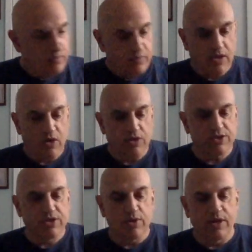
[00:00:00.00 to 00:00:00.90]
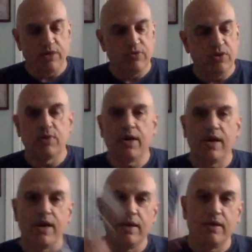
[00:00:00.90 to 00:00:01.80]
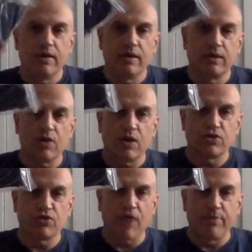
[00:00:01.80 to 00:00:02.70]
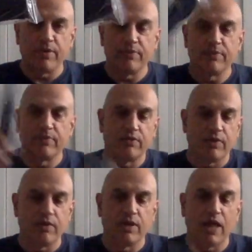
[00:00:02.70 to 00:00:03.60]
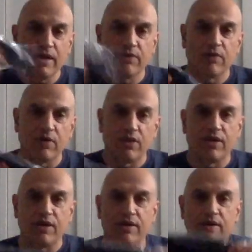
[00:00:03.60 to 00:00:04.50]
They also give you a guitar strap. Very light, very thin,